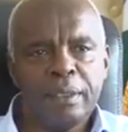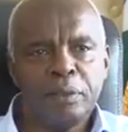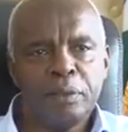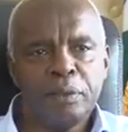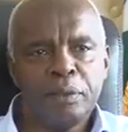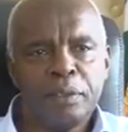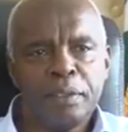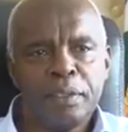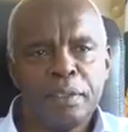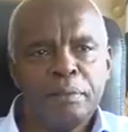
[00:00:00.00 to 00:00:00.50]

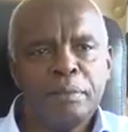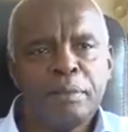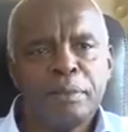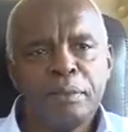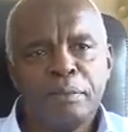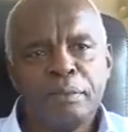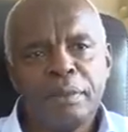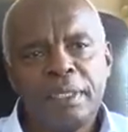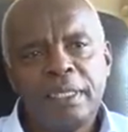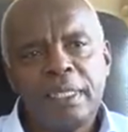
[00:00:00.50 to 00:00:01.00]
don't seem
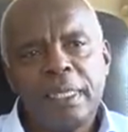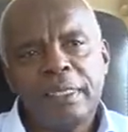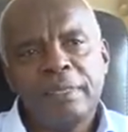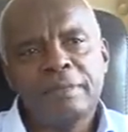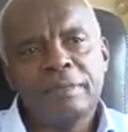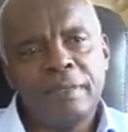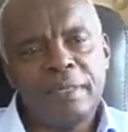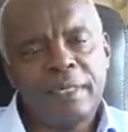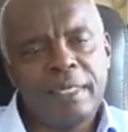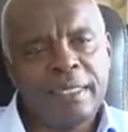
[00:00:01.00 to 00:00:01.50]
to be
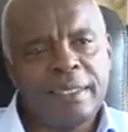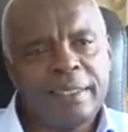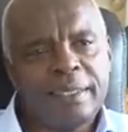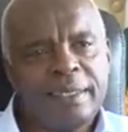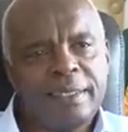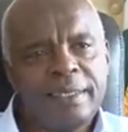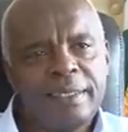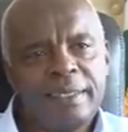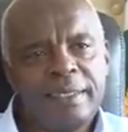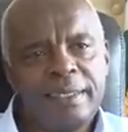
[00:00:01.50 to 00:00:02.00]
yet
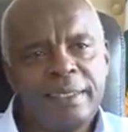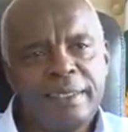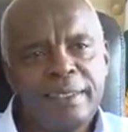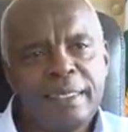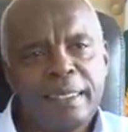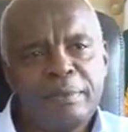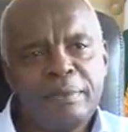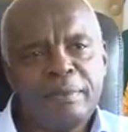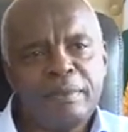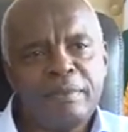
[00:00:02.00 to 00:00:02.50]
focused in
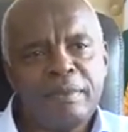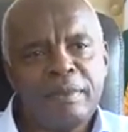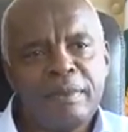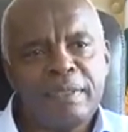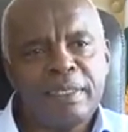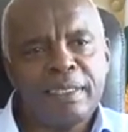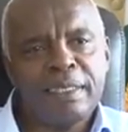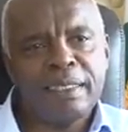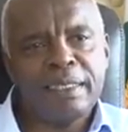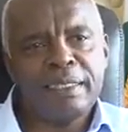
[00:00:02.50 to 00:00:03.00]
terms of
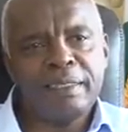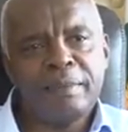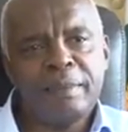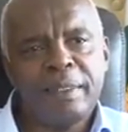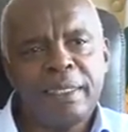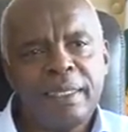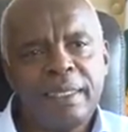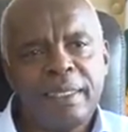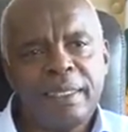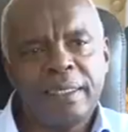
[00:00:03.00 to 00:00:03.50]
our sitting
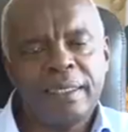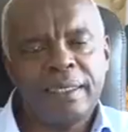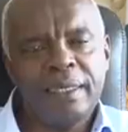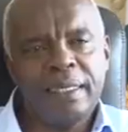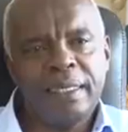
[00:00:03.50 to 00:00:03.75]
together